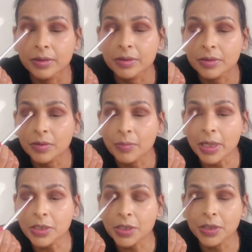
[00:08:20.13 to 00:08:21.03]
So
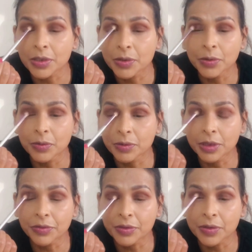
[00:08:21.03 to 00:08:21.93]
make sure you
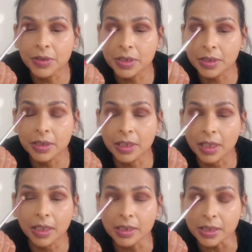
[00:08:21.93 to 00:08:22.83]
diffuse the
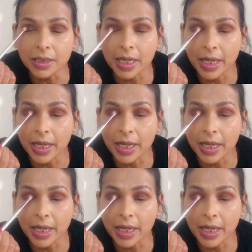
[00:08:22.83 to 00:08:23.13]
colors